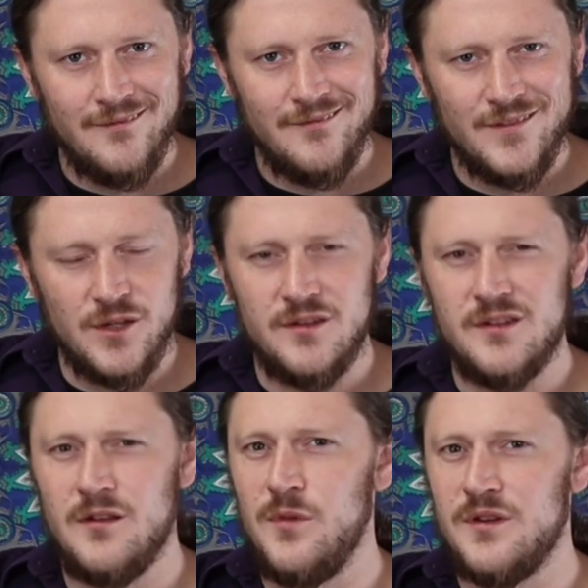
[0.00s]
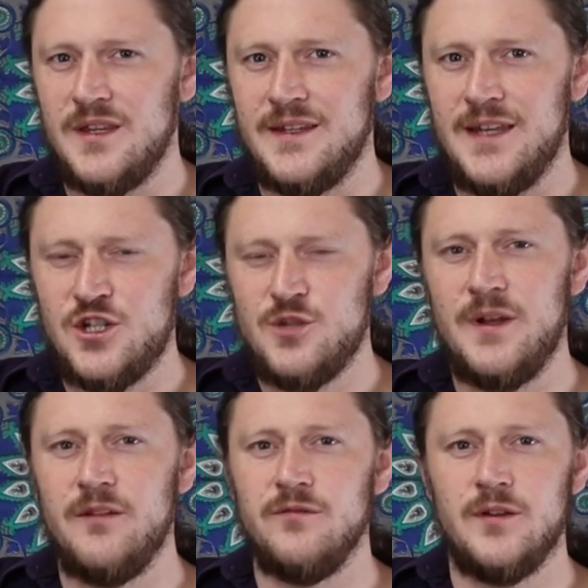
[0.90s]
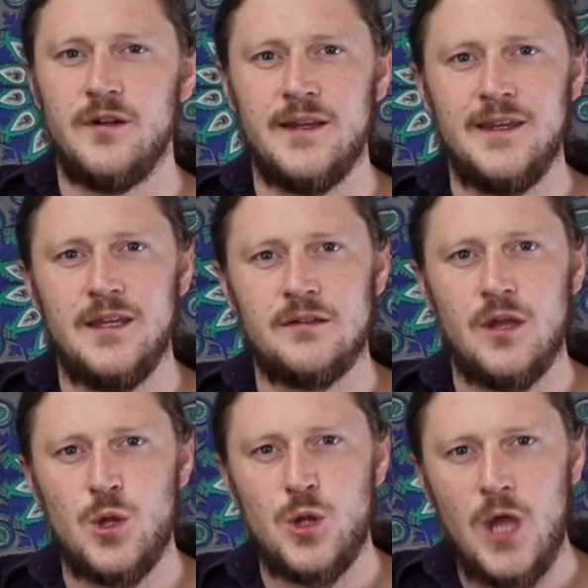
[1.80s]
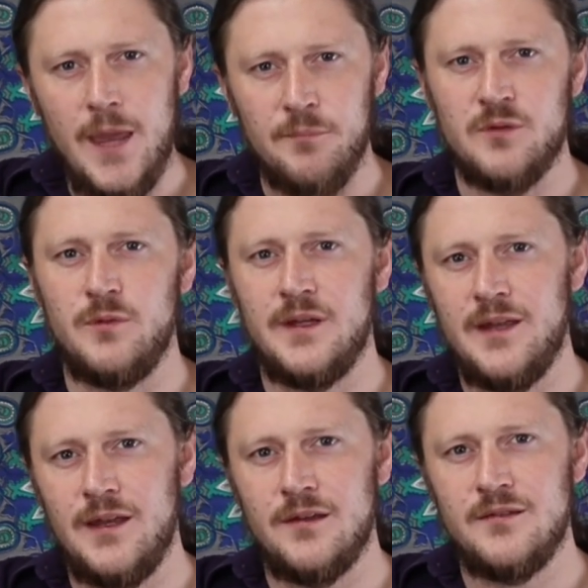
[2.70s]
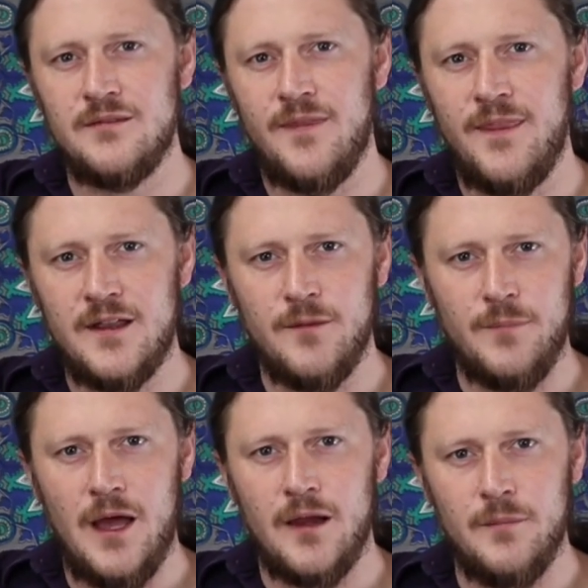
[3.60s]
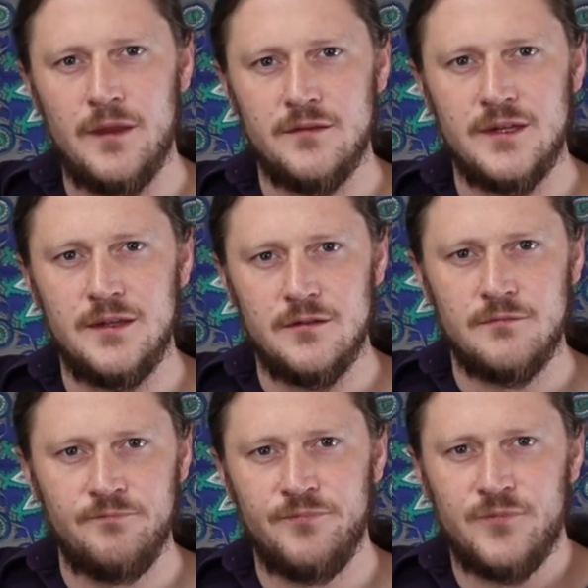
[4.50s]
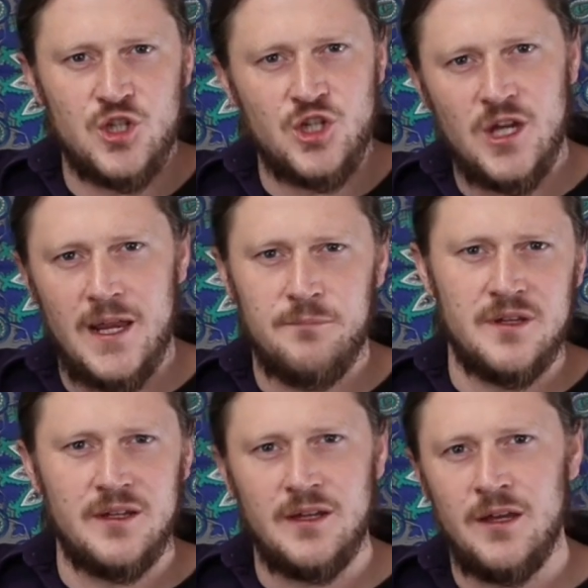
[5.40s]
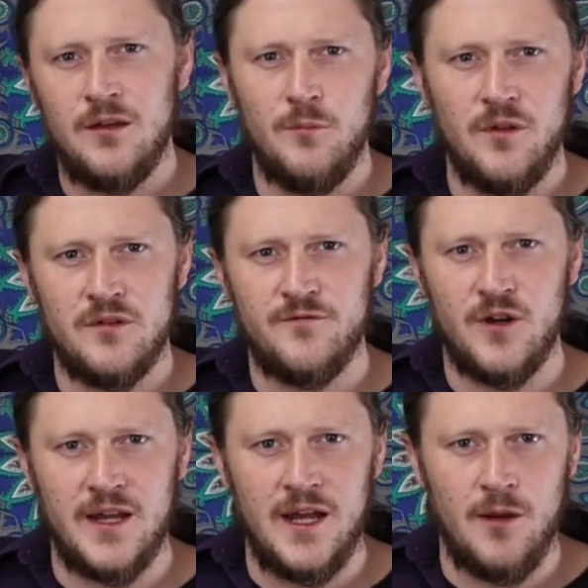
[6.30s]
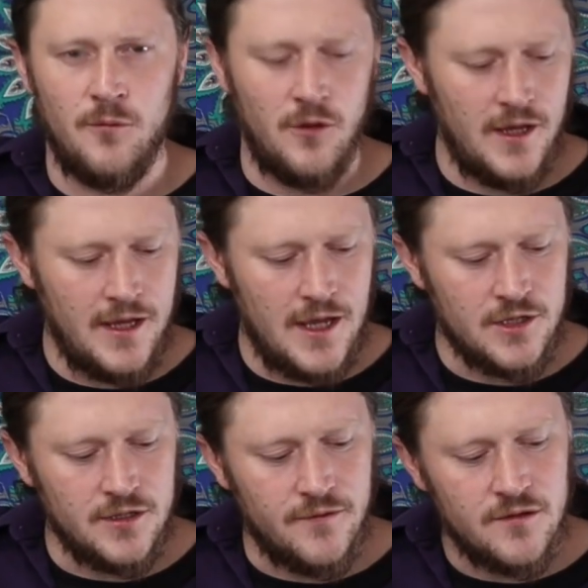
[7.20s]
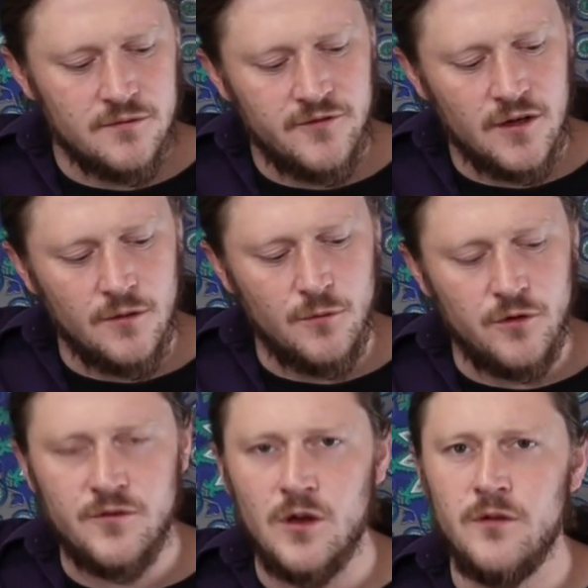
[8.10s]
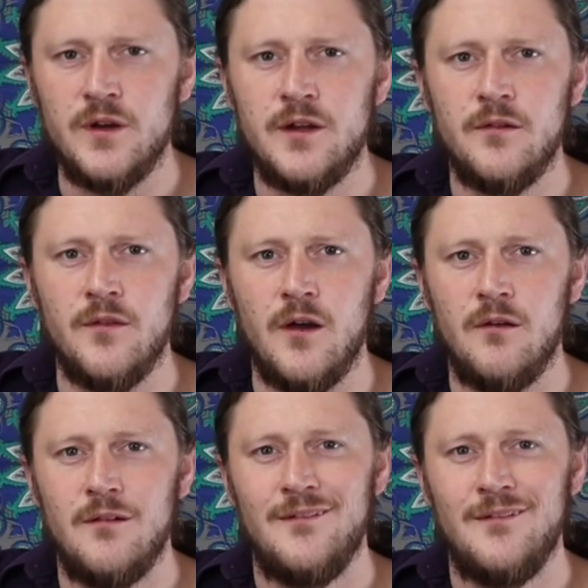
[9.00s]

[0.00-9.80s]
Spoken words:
So this is almost the detriment of learning these shapes. We tend to think about them as these shapes, and you almost forget, well, hey, actually this finger moved over here though.